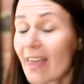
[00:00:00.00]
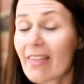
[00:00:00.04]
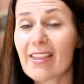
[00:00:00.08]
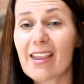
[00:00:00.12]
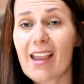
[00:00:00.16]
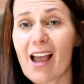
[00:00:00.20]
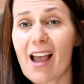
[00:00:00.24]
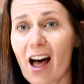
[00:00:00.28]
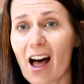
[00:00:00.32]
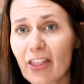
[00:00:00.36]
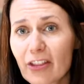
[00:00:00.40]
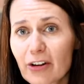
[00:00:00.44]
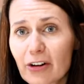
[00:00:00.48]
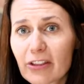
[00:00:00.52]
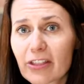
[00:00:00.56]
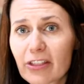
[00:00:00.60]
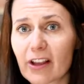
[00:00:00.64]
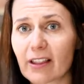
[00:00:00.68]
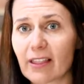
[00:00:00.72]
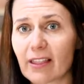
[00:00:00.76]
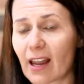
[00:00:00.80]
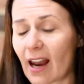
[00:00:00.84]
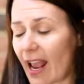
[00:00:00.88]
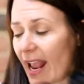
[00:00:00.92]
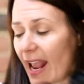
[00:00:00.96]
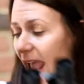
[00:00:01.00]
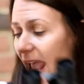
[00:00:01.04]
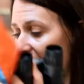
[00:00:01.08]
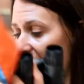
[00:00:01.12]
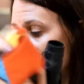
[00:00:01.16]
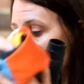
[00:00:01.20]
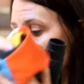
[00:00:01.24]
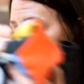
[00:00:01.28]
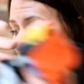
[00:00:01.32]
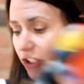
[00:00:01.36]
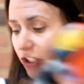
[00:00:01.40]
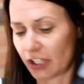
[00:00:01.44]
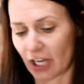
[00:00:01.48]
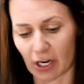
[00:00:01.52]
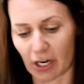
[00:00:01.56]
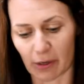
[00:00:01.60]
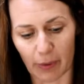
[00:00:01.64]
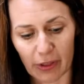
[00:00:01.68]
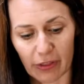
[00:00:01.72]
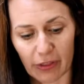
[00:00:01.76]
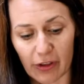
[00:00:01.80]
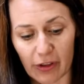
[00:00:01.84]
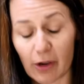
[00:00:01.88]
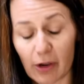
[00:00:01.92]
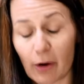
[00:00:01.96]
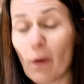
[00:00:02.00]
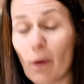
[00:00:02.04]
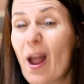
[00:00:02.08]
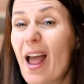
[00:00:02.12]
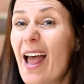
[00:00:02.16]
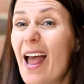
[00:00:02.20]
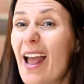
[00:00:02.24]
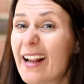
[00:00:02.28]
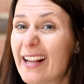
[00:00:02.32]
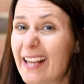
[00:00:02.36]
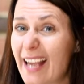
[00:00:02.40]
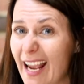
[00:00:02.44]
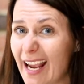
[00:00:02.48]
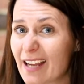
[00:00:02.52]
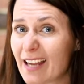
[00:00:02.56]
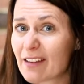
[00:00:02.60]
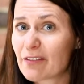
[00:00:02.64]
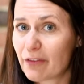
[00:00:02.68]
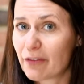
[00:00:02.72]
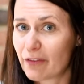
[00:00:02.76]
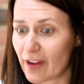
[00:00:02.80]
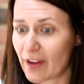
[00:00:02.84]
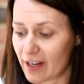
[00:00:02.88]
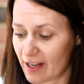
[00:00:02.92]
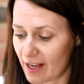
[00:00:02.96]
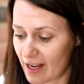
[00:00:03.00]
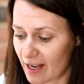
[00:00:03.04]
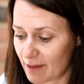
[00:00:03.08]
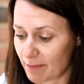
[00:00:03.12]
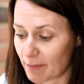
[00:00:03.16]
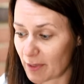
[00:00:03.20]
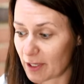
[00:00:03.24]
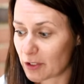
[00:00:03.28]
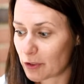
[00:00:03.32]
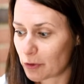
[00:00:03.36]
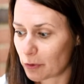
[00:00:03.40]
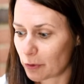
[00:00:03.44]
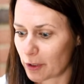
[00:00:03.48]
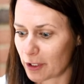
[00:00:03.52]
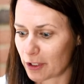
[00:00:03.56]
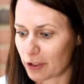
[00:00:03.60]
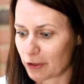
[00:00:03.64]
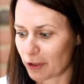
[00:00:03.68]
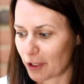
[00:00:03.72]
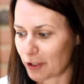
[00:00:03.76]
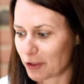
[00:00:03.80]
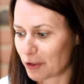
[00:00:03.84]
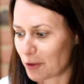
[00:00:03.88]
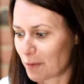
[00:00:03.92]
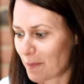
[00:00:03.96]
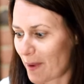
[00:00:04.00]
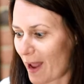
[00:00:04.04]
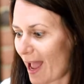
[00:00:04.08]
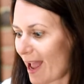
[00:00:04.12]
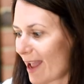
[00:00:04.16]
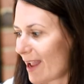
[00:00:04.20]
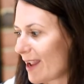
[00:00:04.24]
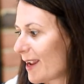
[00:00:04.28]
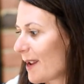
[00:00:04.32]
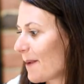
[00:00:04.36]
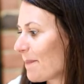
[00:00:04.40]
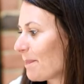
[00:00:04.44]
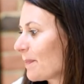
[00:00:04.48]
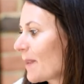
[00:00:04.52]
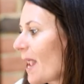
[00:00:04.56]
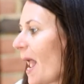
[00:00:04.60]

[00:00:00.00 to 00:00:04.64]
The other thing that I have to share with you can't fit in my story stretcher bag,